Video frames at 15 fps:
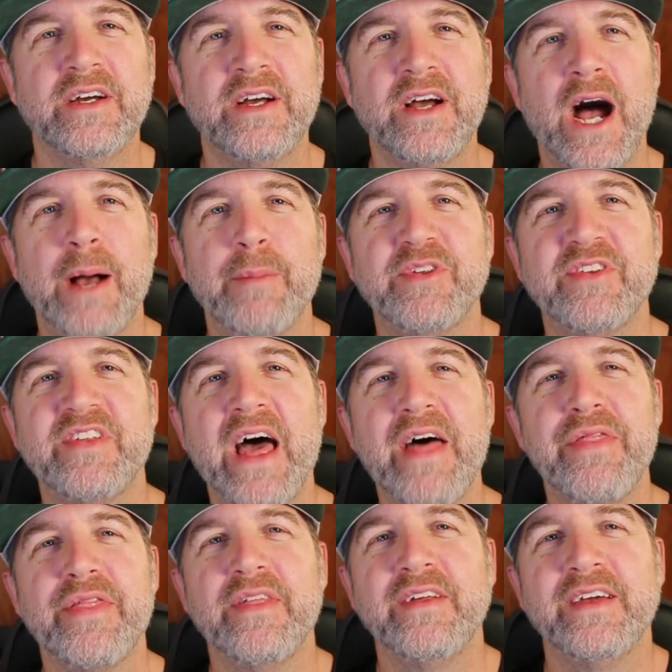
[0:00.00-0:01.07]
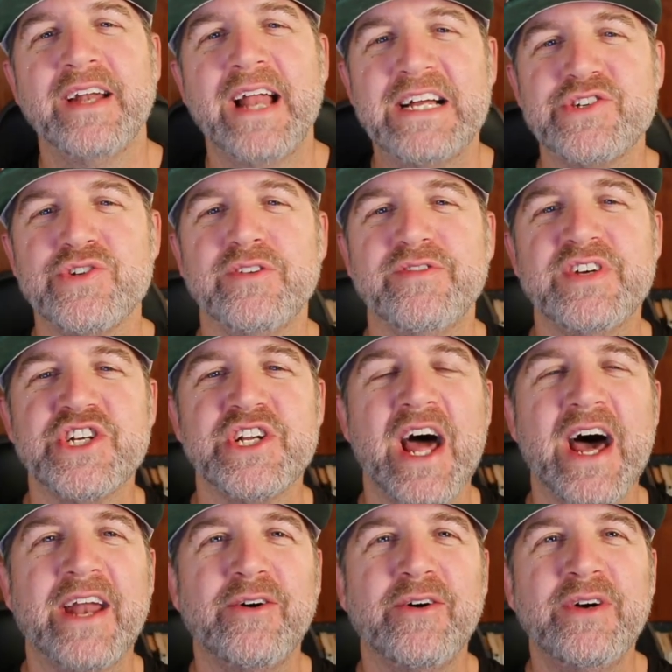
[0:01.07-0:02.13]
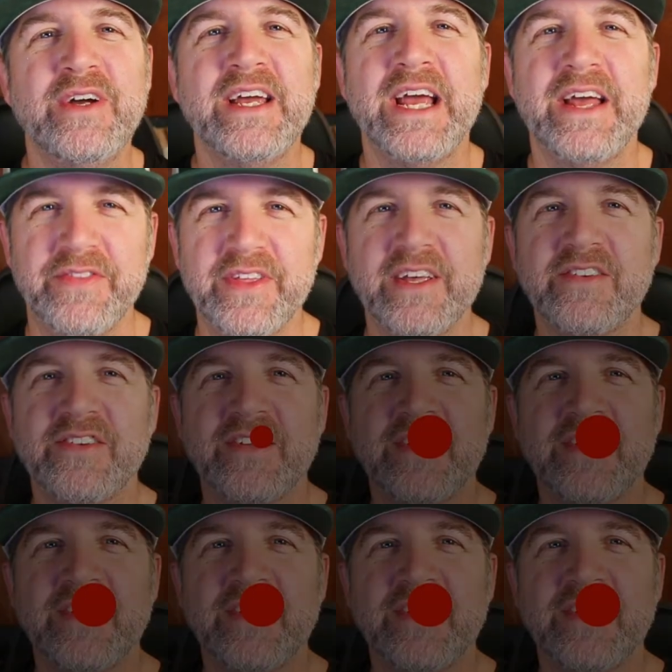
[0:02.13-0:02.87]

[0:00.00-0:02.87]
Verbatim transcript: I'm Seth, an Agile aficionado, and this